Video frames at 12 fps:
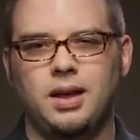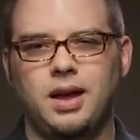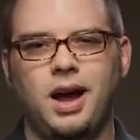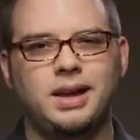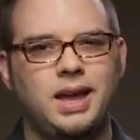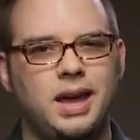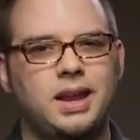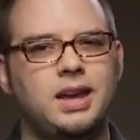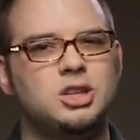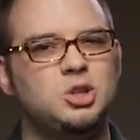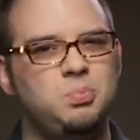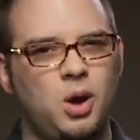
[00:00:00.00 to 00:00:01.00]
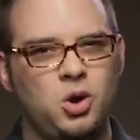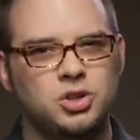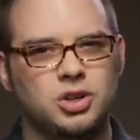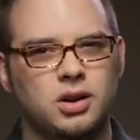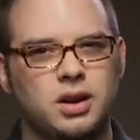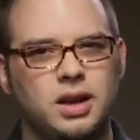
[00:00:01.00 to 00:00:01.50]
Again,
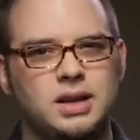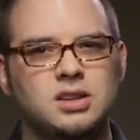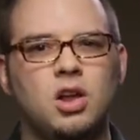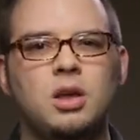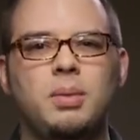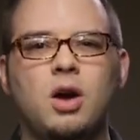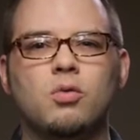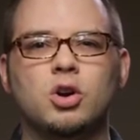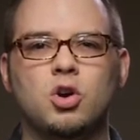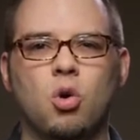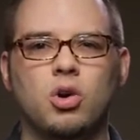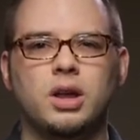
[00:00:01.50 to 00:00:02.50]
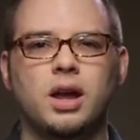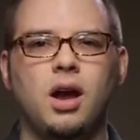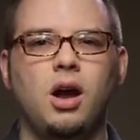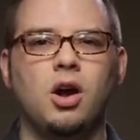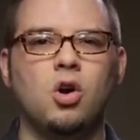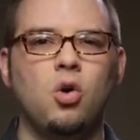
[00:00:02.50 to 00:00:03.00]
exposure is all about recording
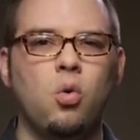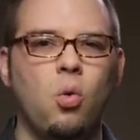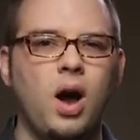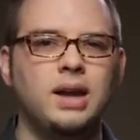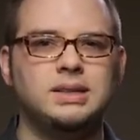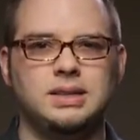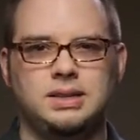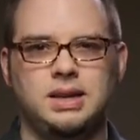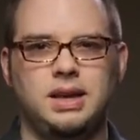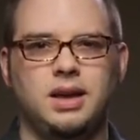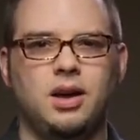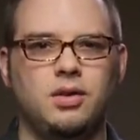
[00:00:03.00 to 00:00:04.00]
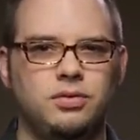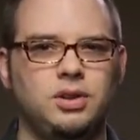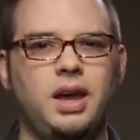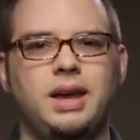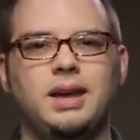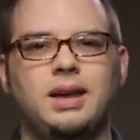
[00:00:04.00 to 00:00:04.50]
a quantity of
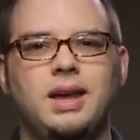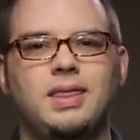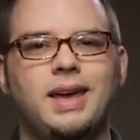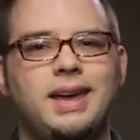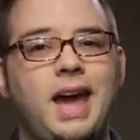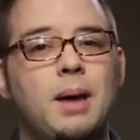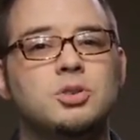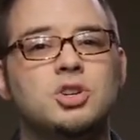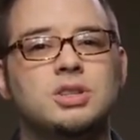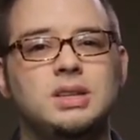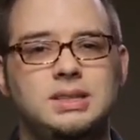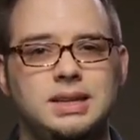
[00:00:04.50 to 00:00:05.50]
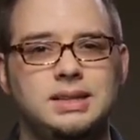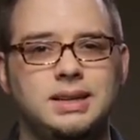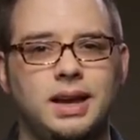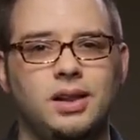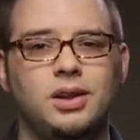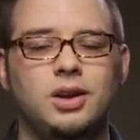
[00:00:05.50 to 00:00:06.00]
light that captures the
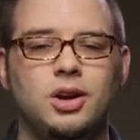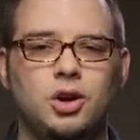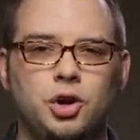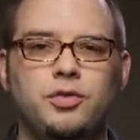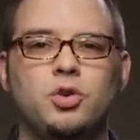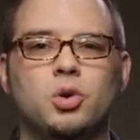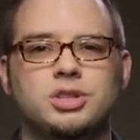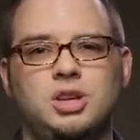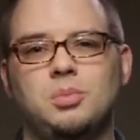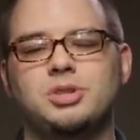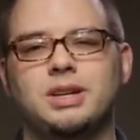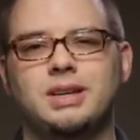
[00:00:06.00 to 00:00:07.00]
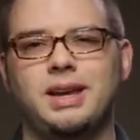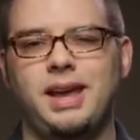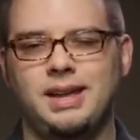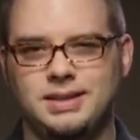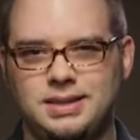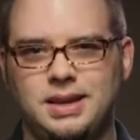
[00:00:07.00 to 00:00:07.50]
detail of your subject
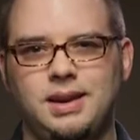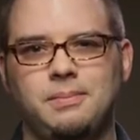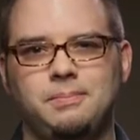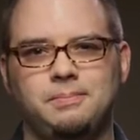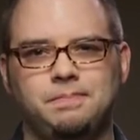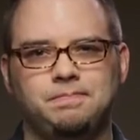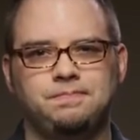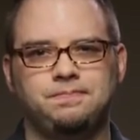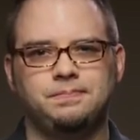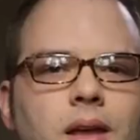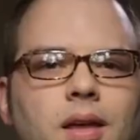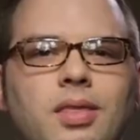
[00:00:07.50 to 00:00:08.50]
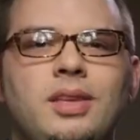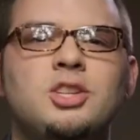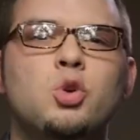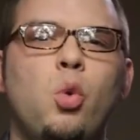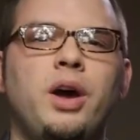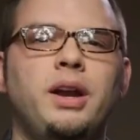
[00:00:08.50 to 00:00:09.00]
and scene. This
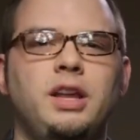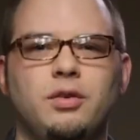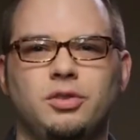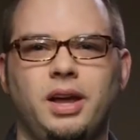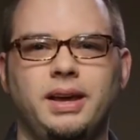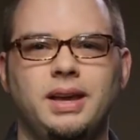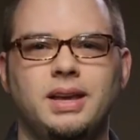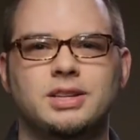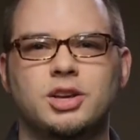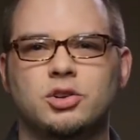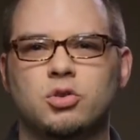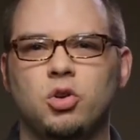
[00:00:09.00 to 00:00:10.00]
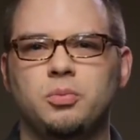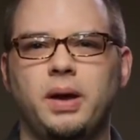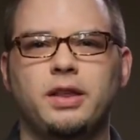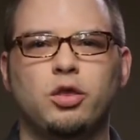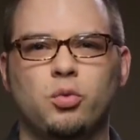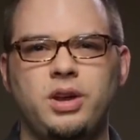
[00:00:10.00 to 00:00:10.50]
quantity of light is controlled by
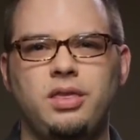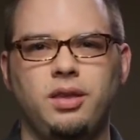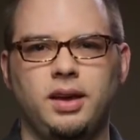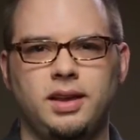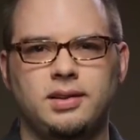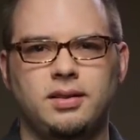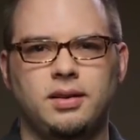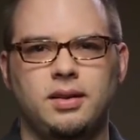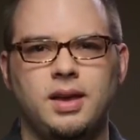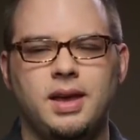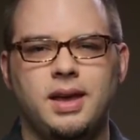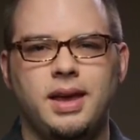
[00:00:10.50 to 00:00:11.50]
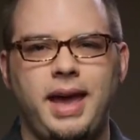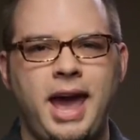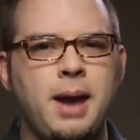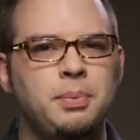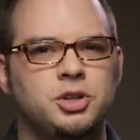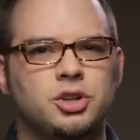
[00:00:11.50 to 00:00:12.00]
three things
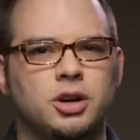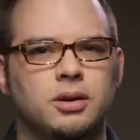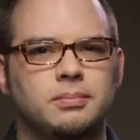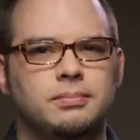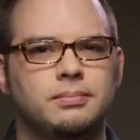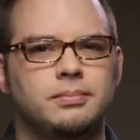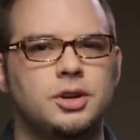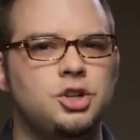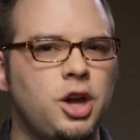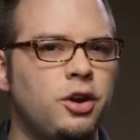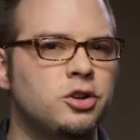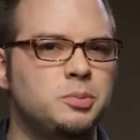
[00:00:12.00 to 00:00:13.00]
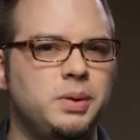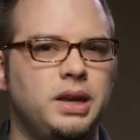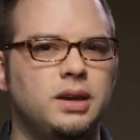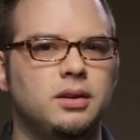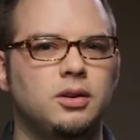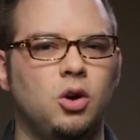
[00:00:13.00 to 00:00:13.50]
aperture, shutter
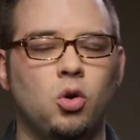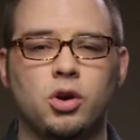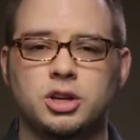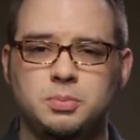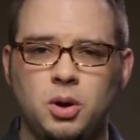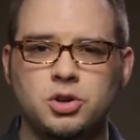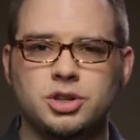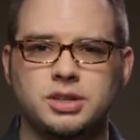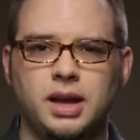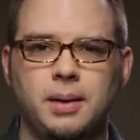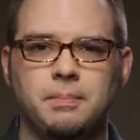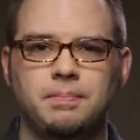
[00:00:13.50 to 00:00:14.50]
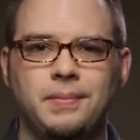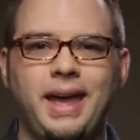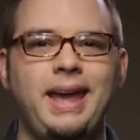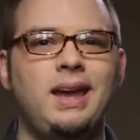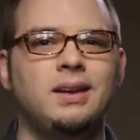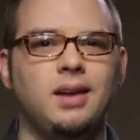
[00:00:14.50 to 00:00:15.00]
speed or exposure time,
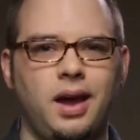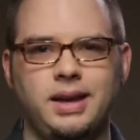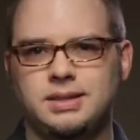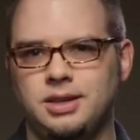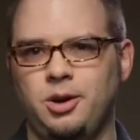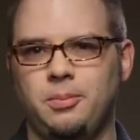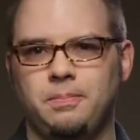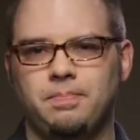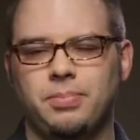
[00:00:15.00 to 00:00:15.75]
and ISO.